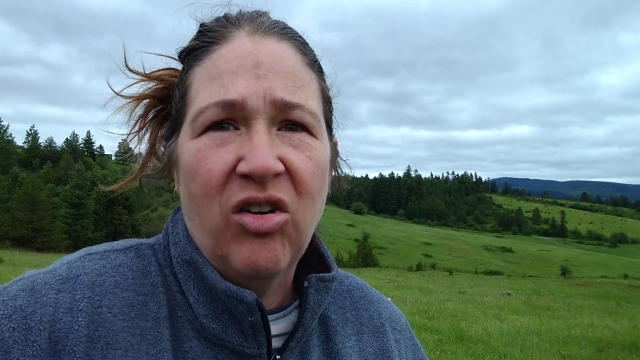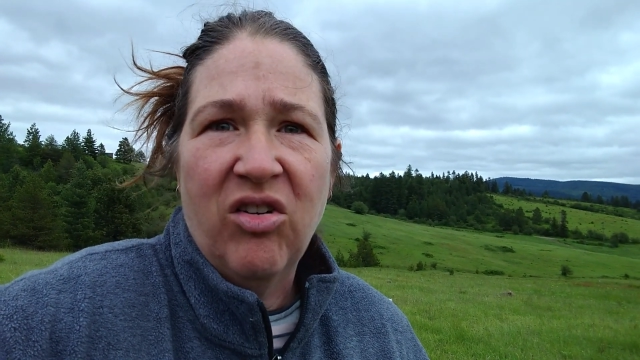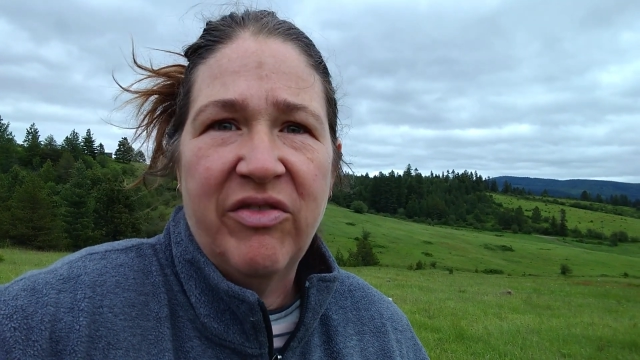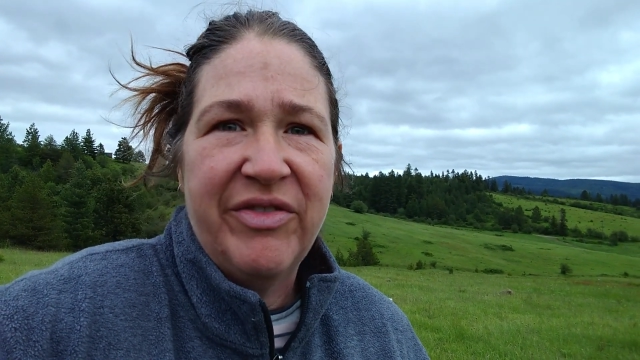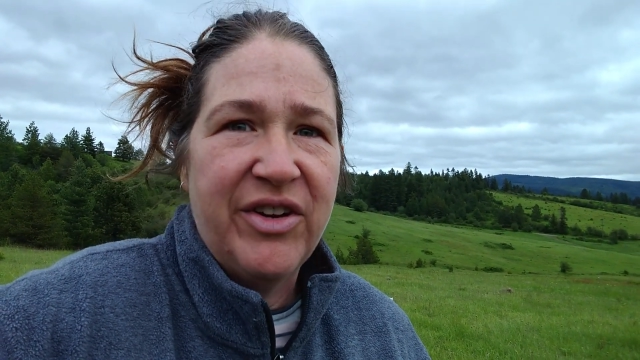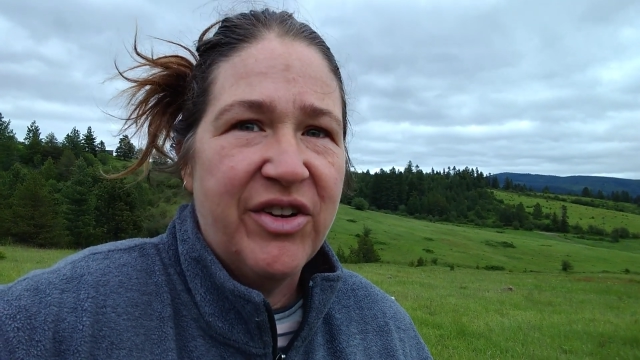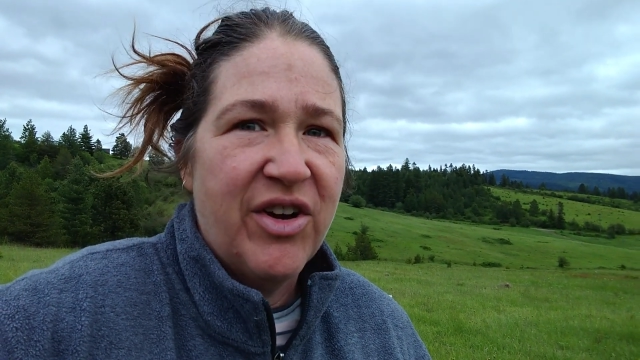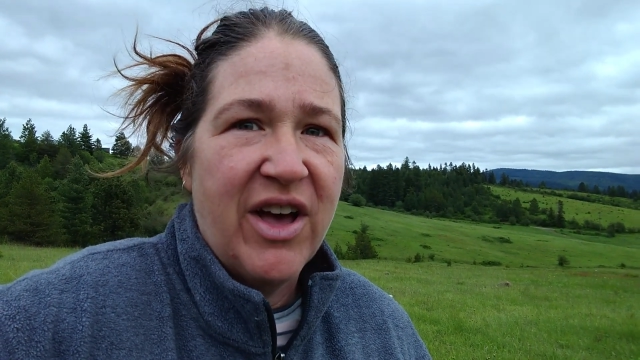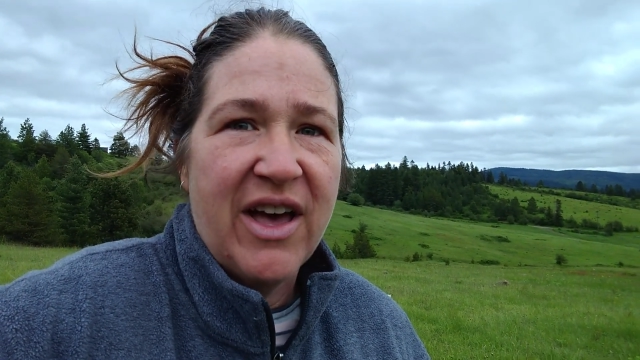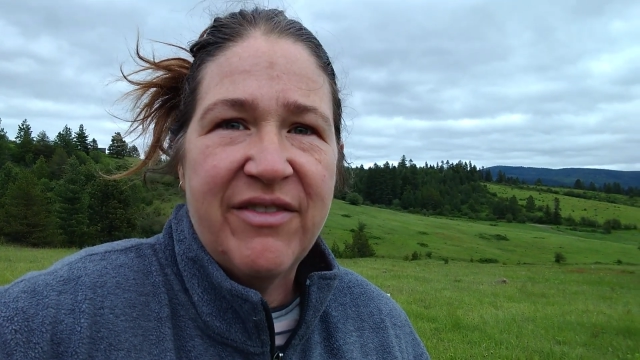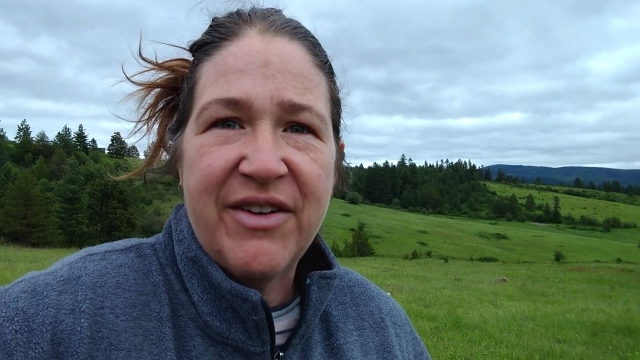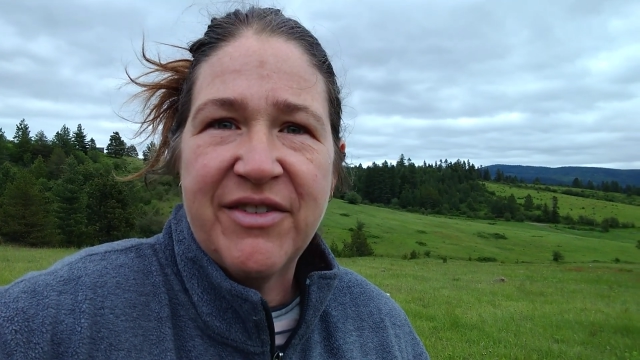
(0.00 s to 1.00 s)
oh, if you don't
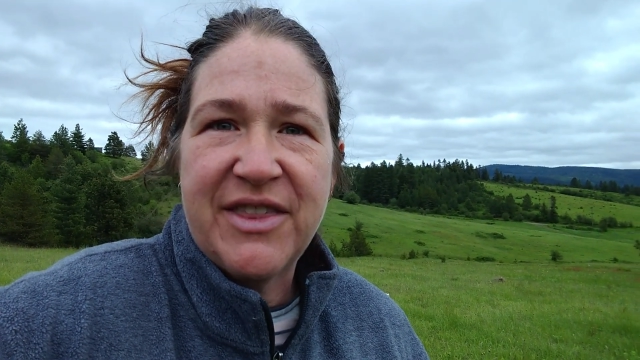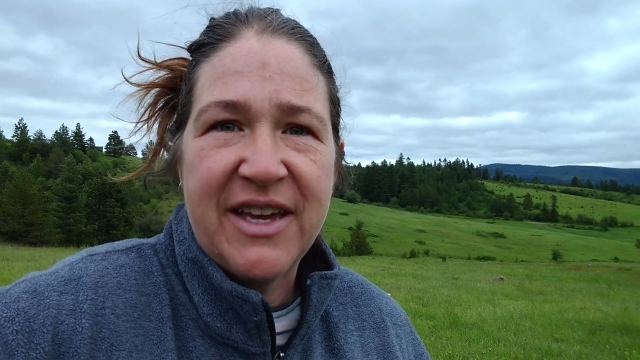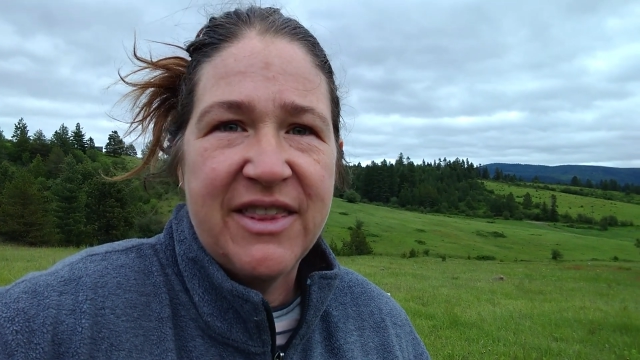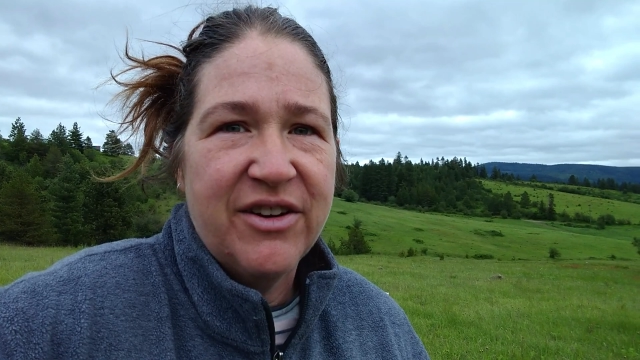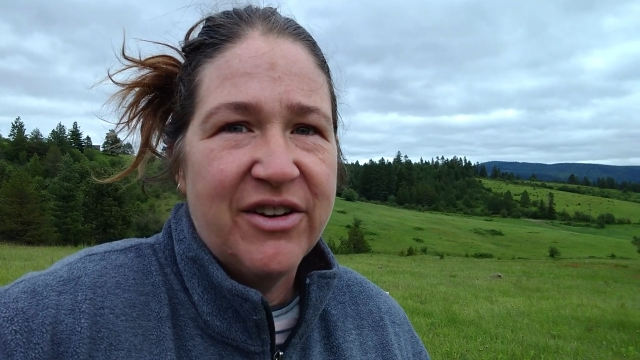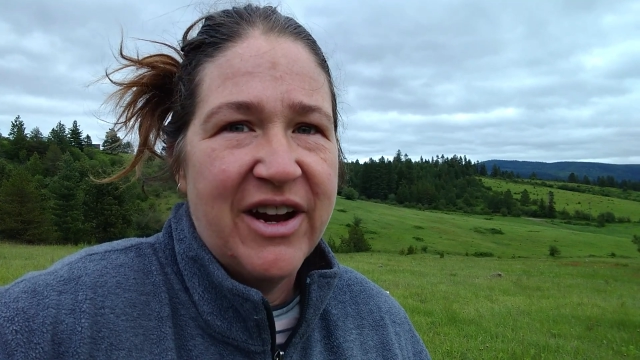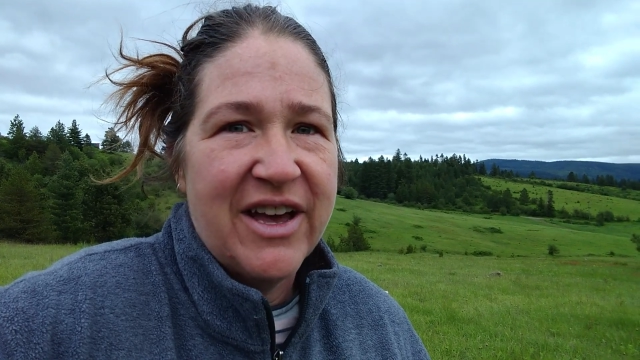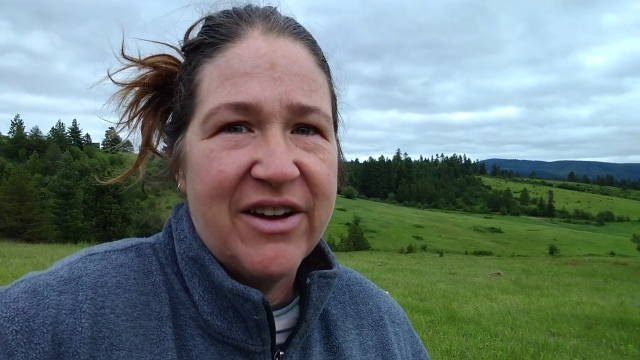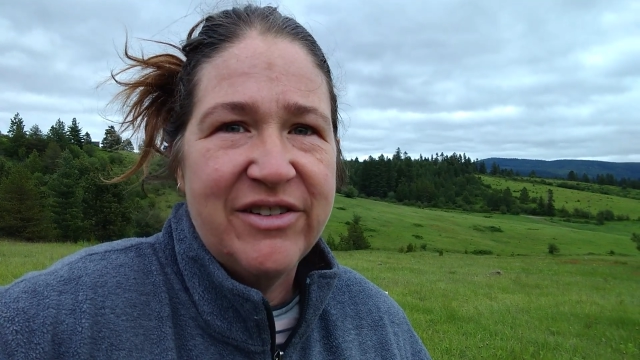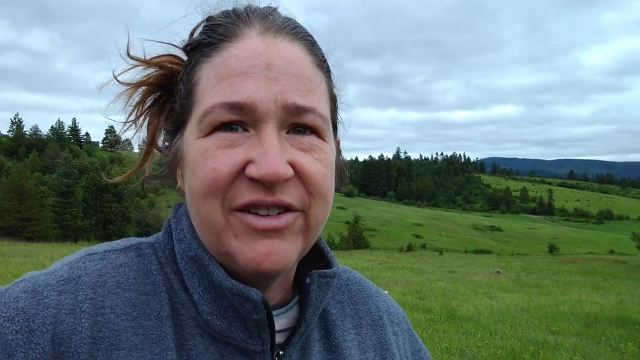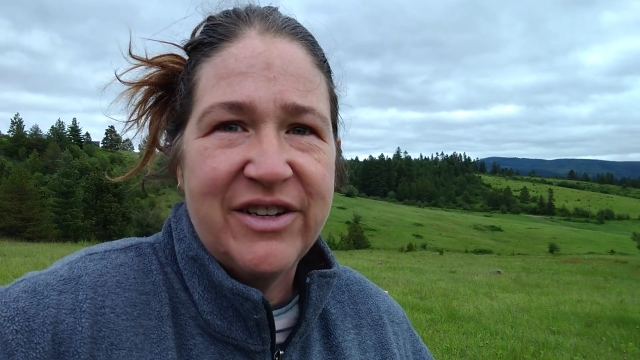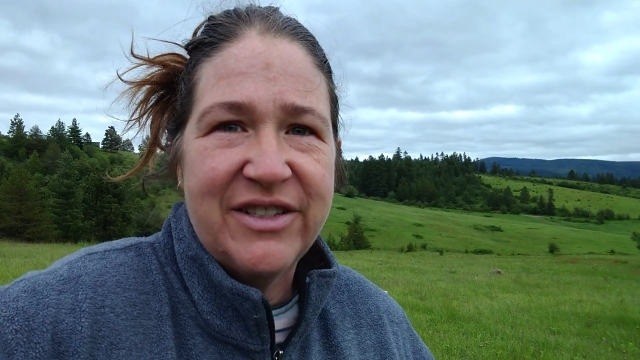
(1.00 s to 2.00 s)
have everything in the
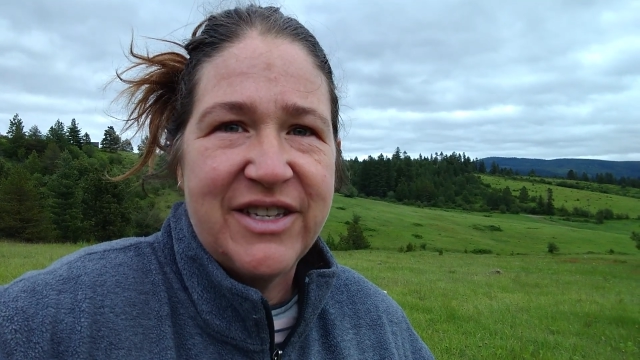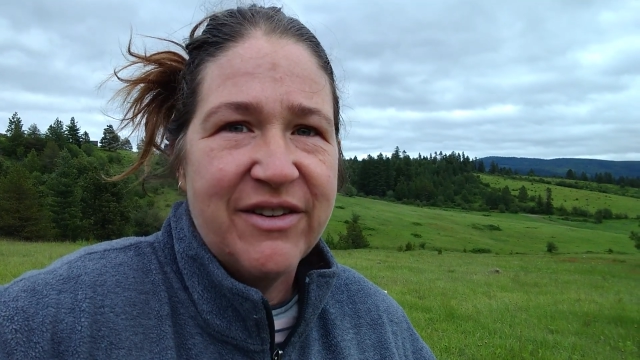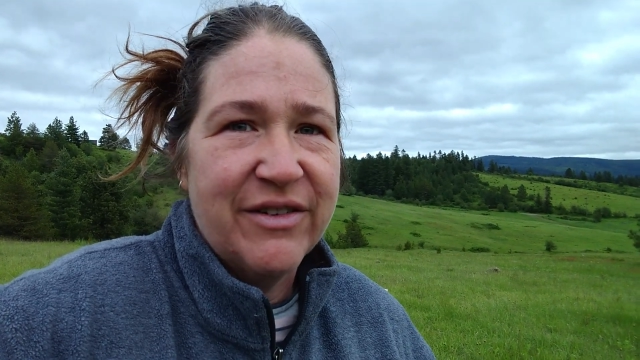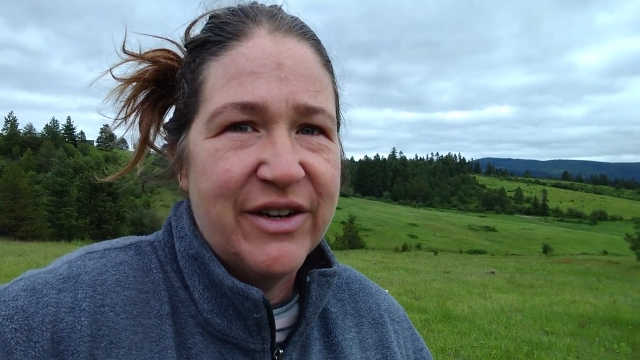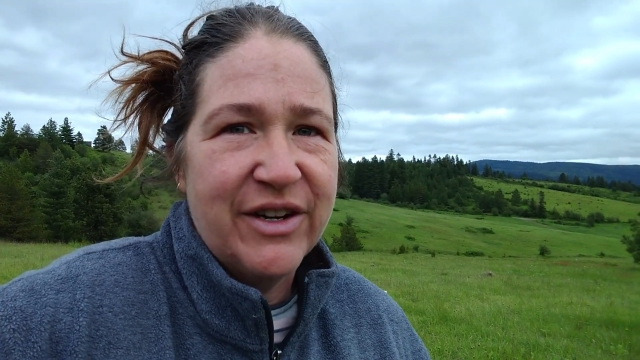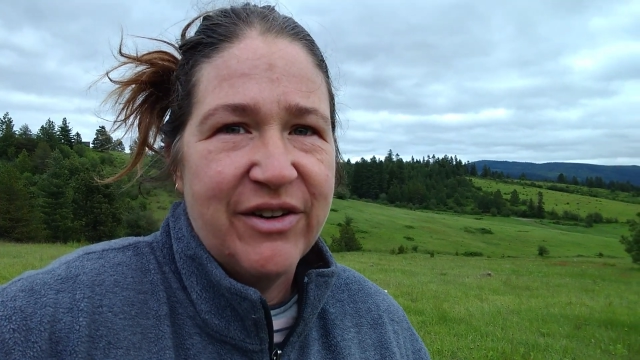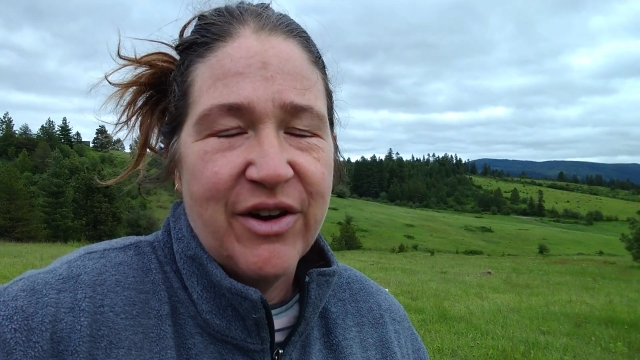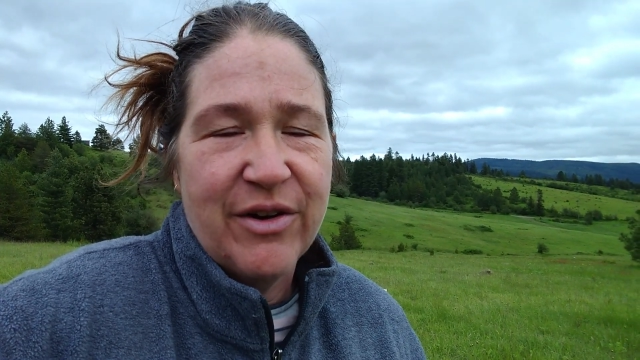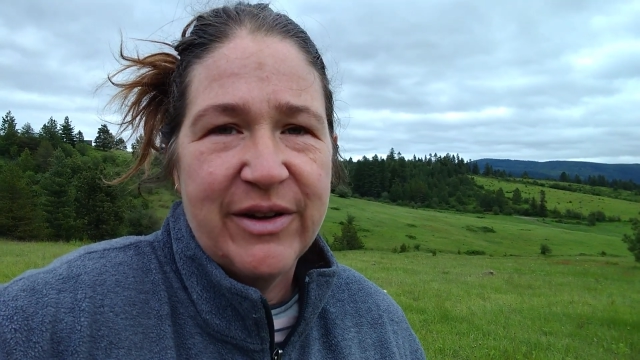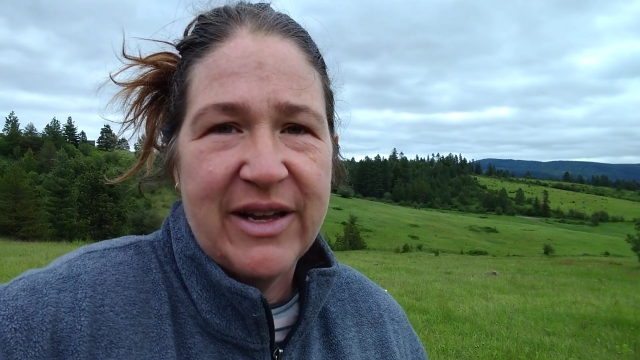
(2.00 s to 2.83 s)
ground, it's never going to grow.